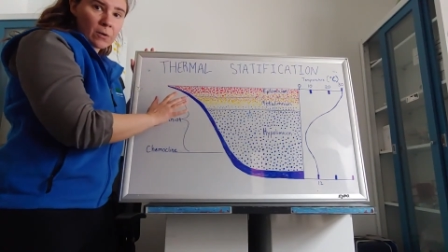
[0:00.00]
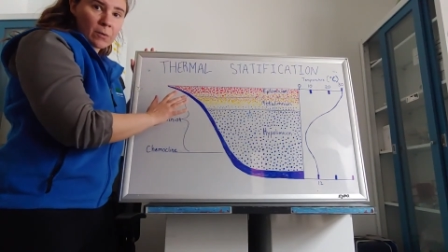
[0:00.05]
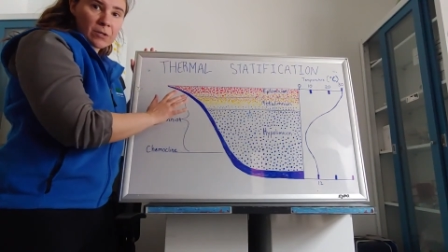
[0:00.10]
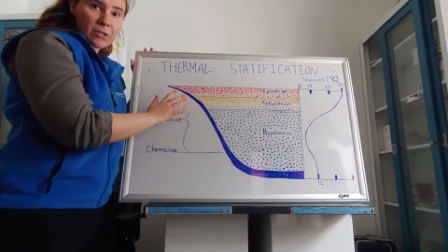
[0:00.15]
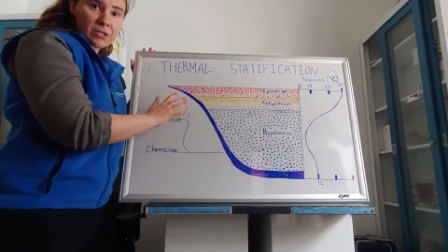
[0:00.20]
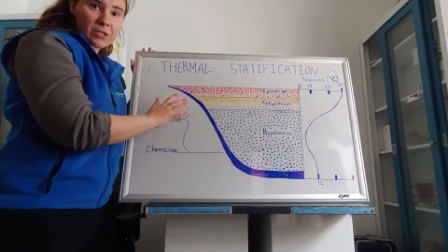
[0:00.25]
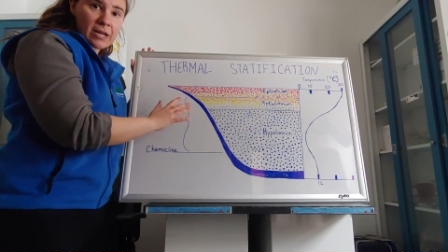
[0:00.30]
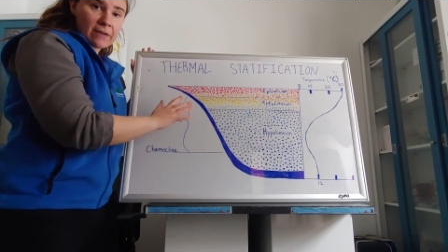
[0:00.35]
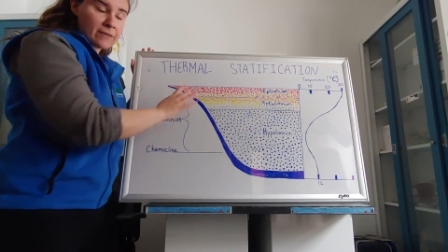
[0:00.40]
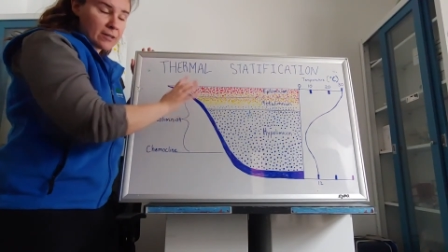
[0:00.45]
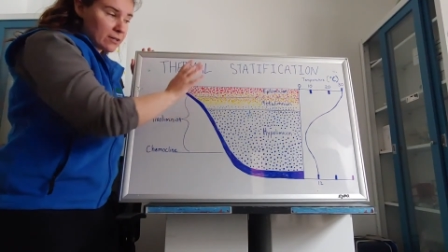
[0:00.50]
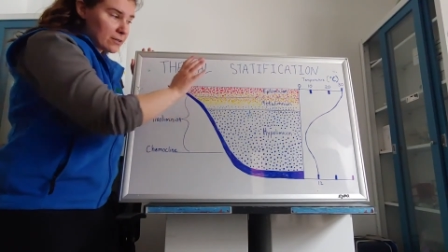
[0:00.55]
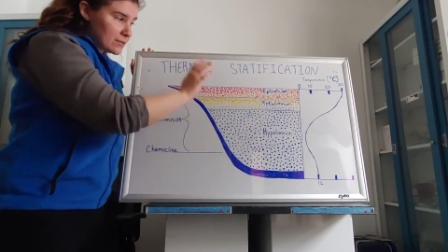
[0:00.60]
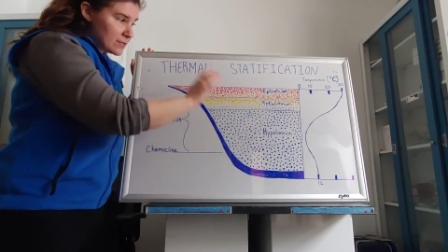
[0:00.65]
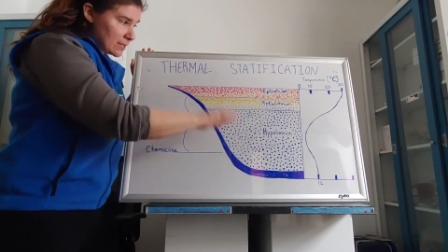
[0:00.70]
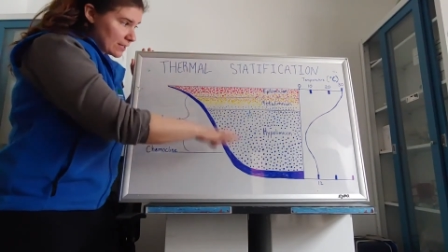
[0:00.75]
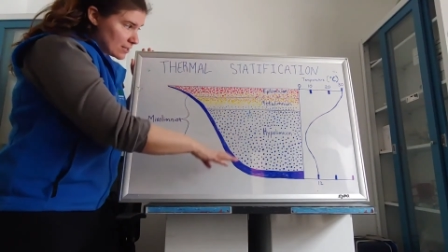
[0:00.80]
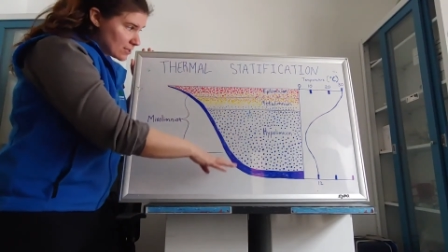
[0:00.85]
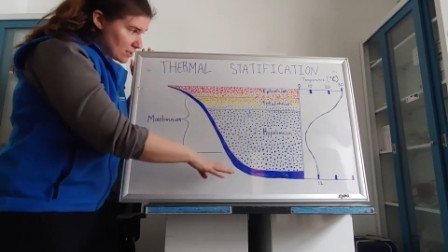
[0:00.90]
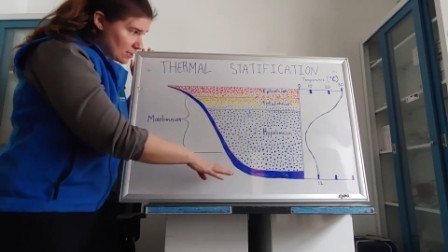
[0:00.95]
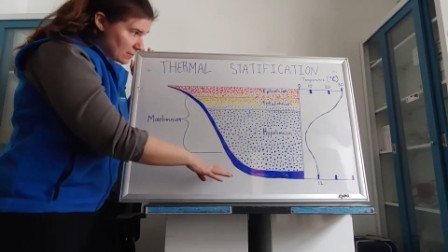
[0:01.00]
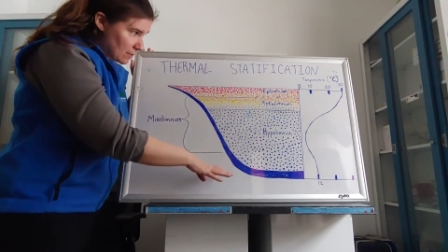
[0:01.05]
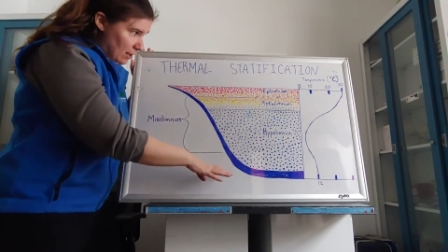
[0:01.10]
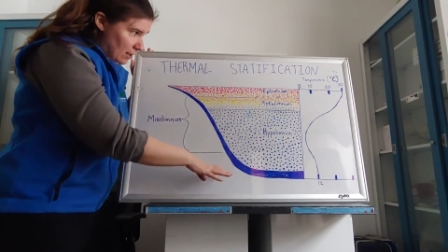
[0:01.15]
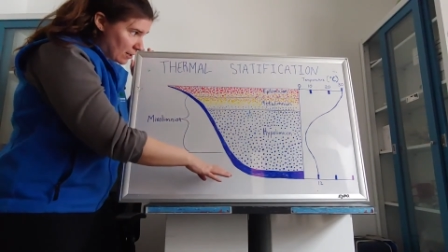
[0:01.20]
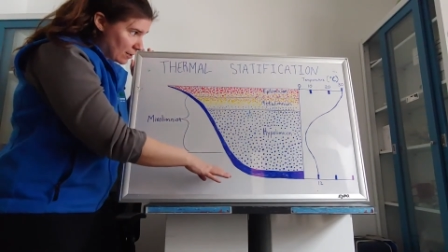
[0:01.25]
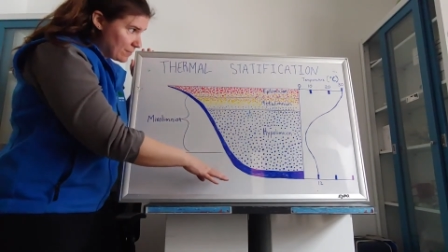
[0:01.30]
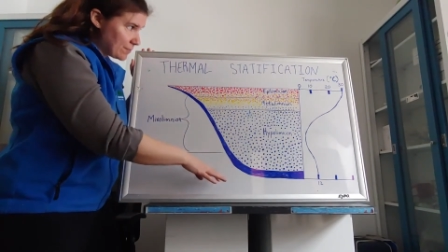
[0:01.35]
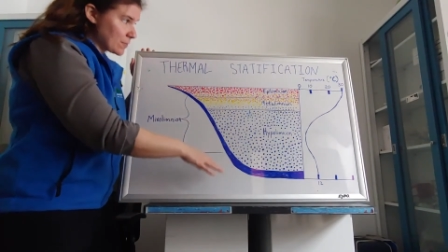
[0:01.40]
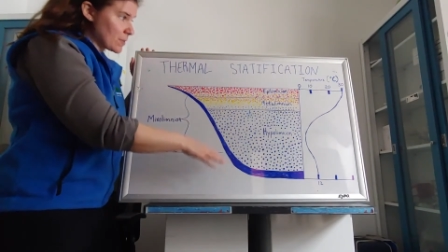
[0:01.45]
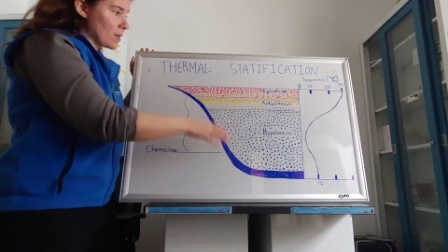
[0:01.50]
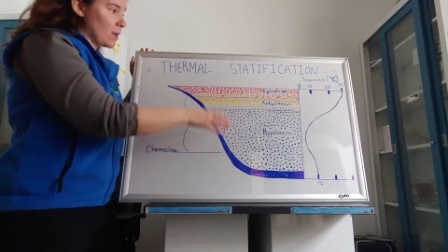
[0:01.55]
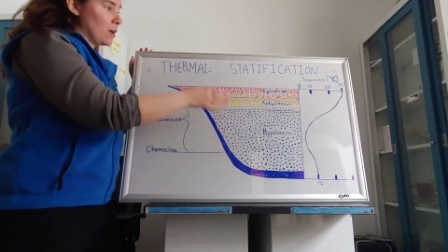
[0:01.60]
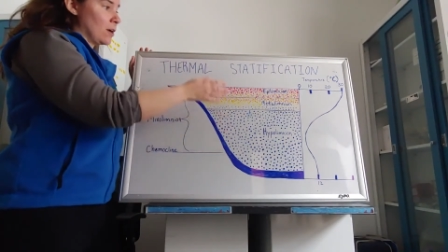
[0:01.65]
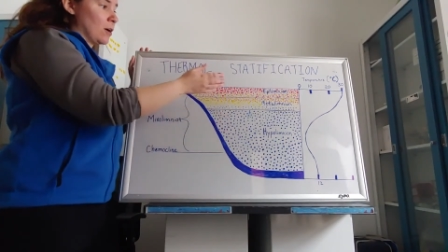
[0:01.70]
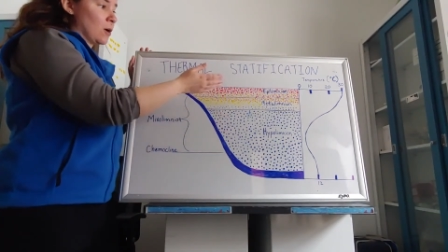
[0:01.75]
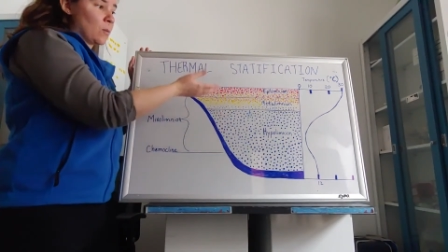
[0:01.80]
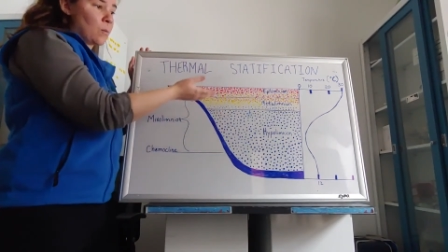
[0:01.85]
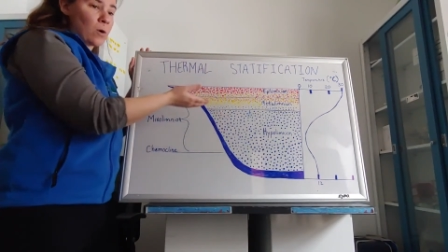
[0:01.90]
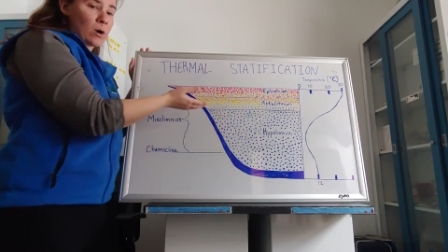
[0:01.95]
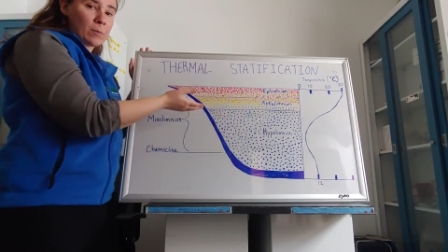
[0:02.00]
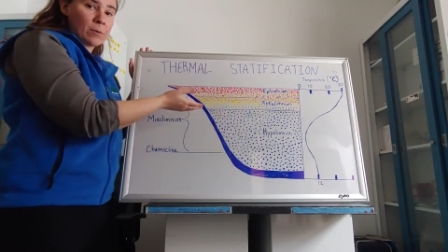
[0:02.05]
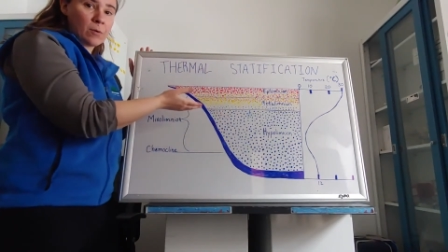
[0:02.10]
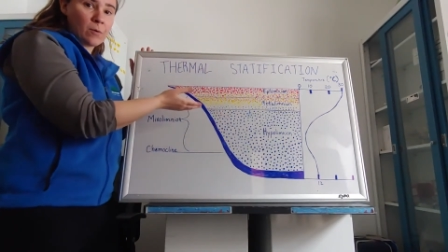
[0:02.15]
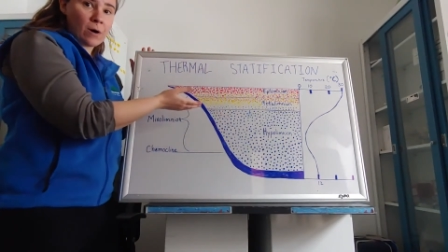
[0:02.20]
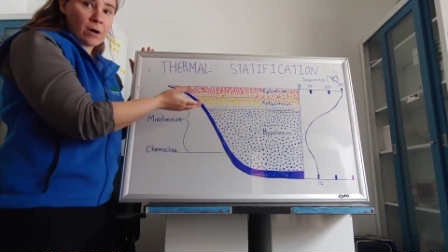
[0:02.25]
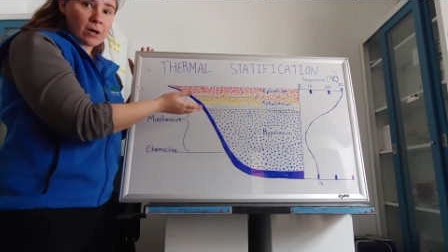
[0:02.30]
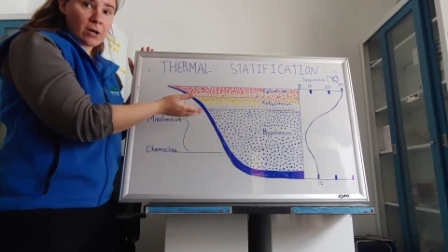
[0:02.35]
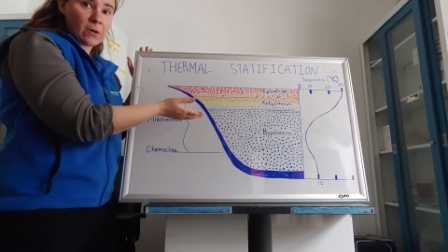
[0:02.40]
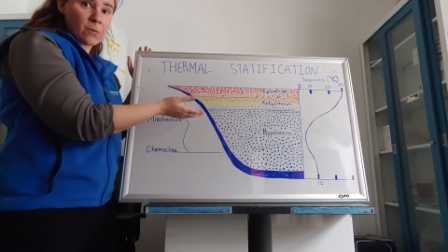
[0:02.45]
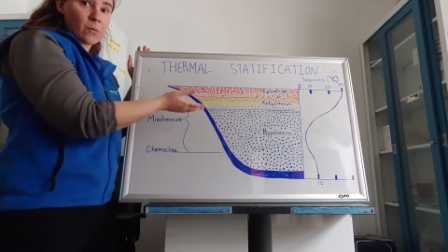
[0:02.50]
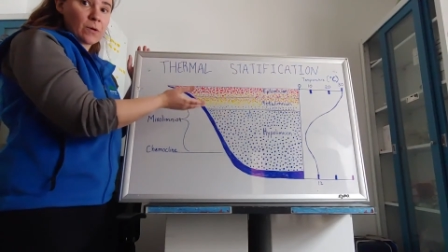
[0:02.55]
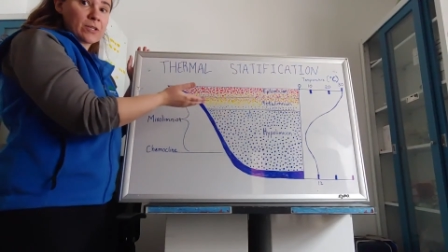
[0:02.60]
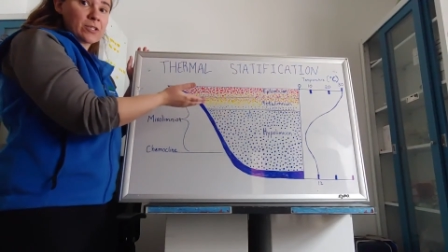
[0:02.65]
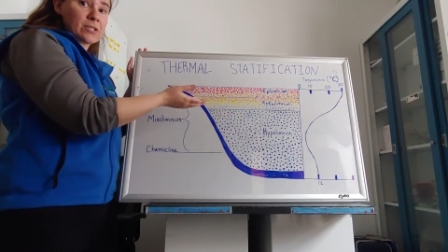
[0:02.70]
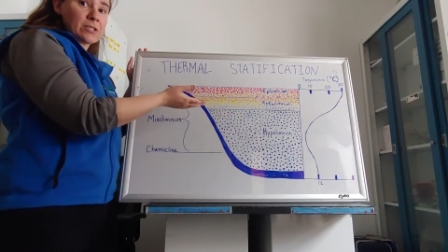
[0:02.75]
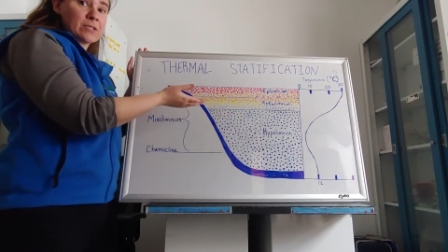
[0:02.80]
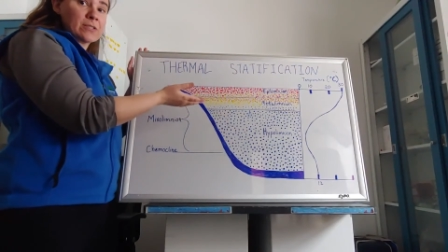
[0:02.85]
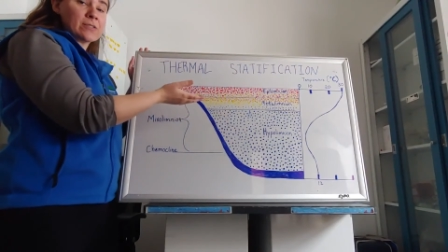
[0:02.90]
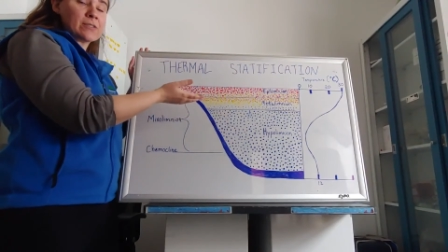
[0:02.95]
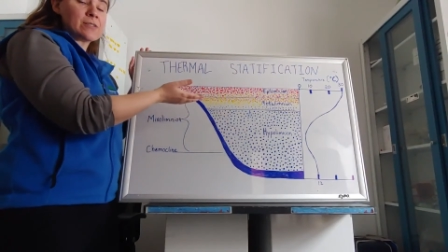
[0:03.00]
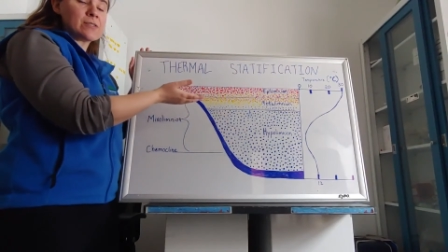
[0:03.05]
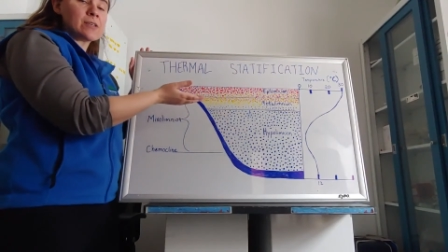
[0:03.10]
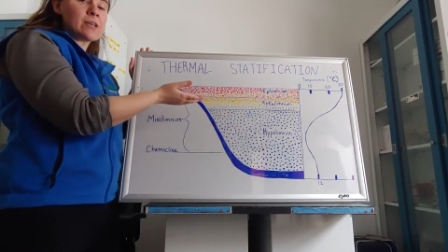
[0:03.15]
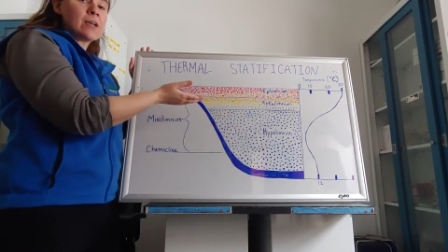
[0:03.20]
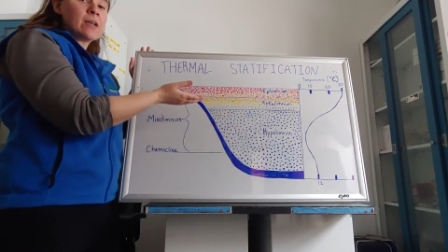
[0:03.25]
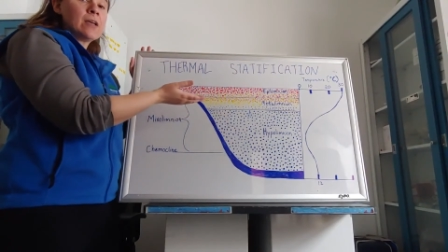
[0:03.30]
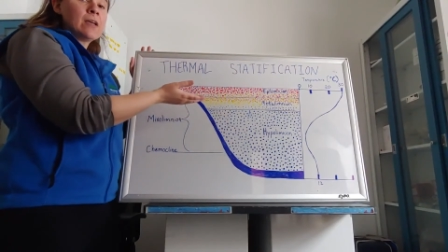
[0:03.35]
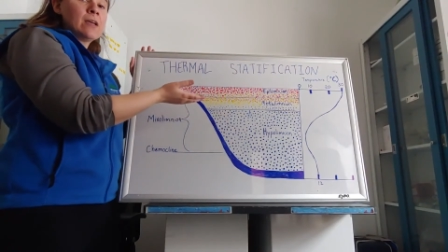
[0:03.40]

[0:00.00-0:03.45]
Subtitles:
which is heavier, sinks to the bottom, and our warmer water, which is